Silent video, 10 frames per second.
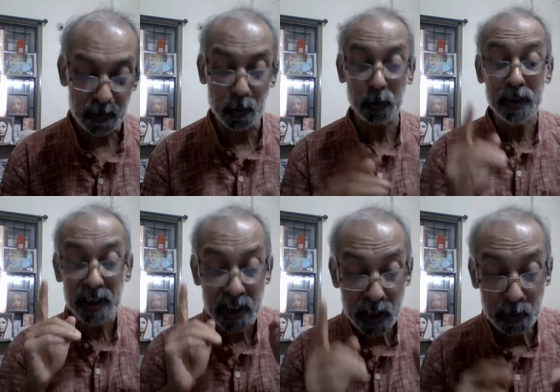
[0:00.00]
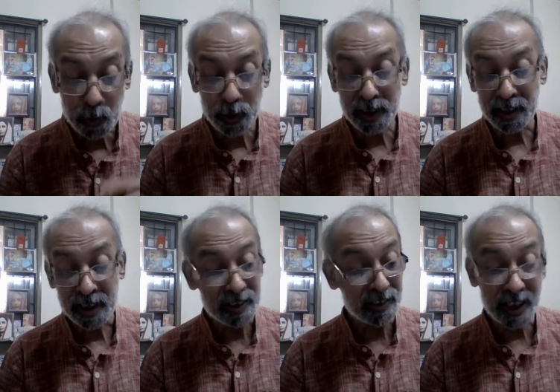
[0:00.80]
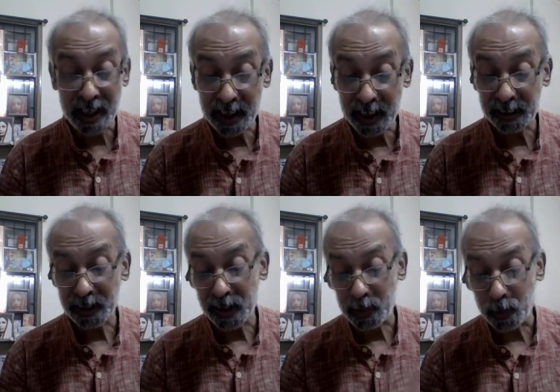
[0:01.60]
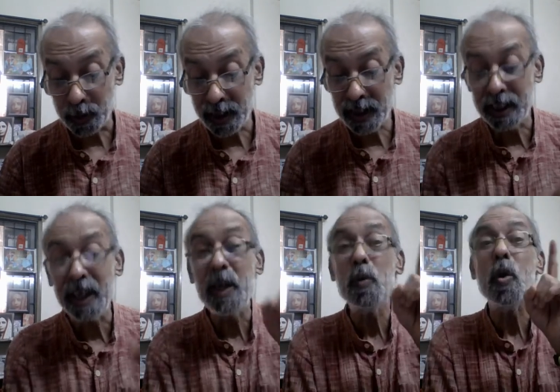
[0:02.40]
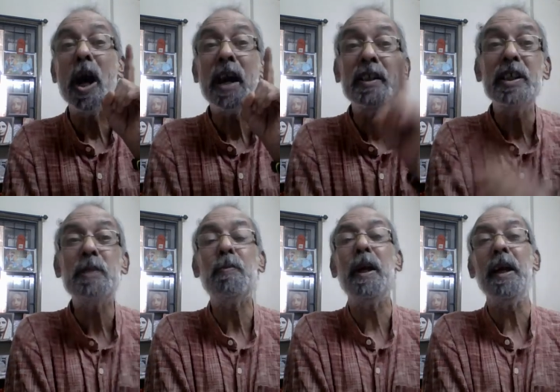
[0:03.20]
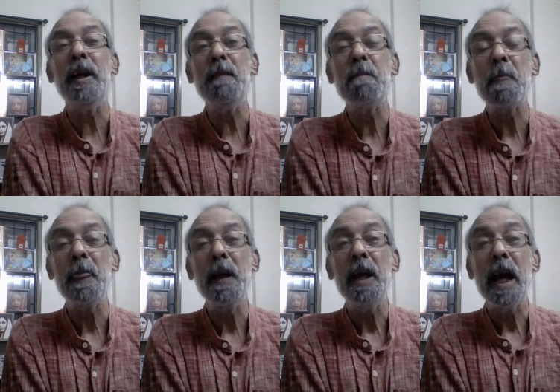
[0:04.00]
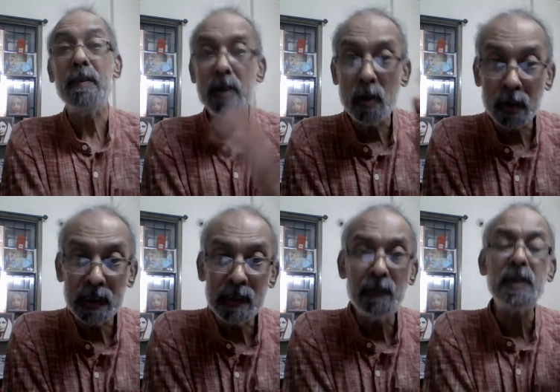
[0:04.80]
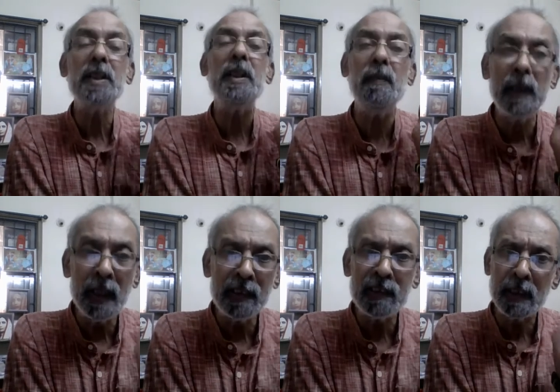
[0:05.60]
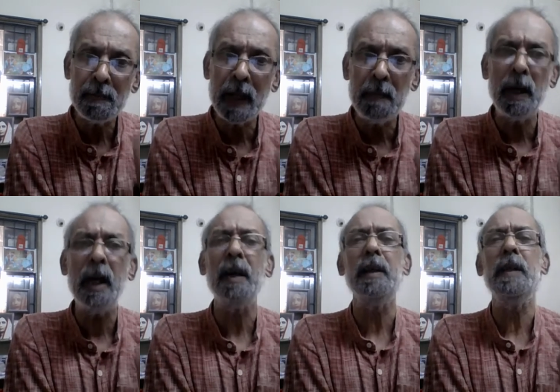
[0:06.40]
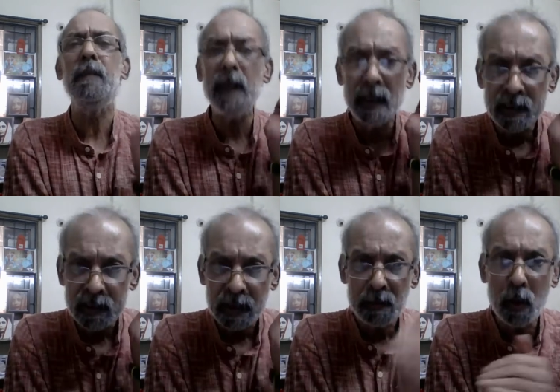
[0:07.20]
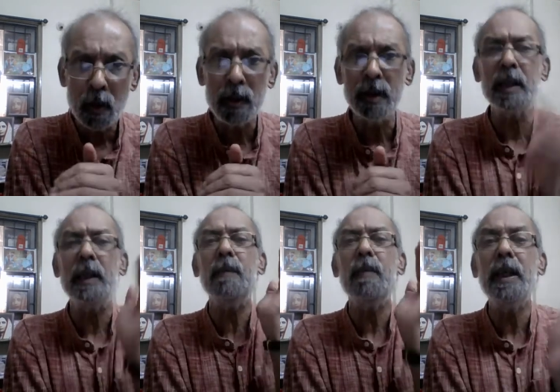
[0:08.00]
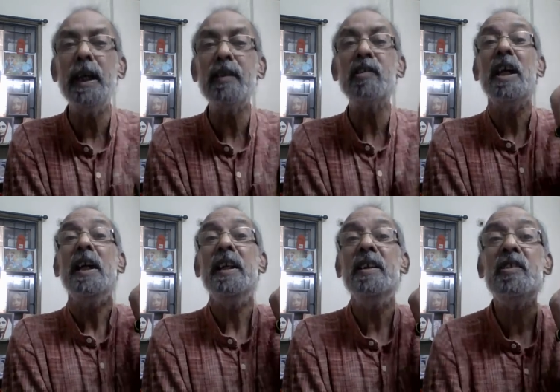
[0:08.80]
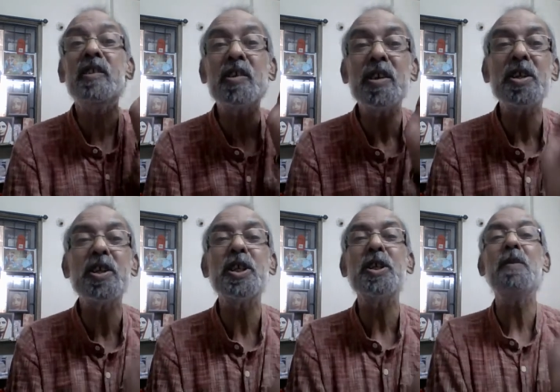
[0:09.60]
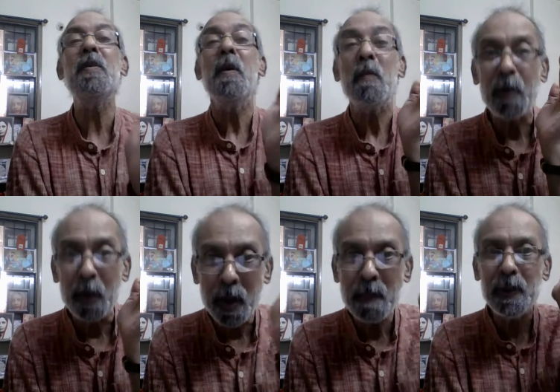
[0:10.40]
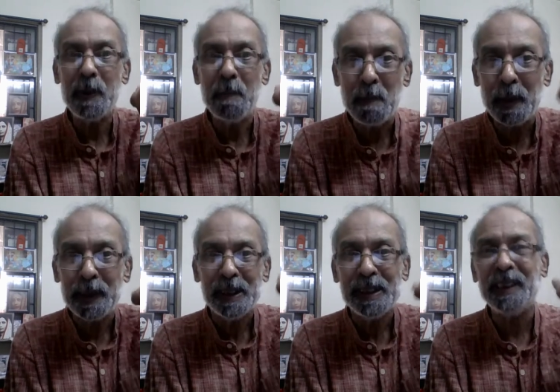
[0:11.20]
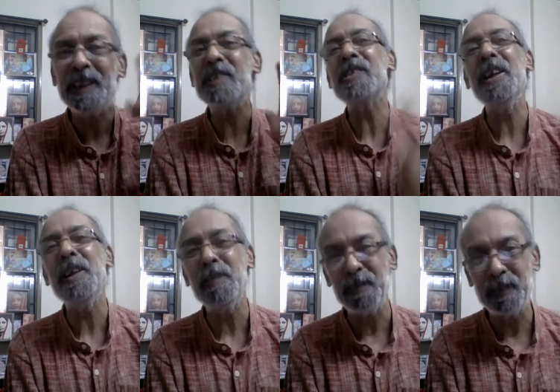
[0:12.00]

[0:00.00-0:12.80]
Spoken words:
So the Ishpurir sakkar kore. Adesh Pai. Having got his vision, if he gets some command, if he gets some order, if he gets instruction from the Mother herself,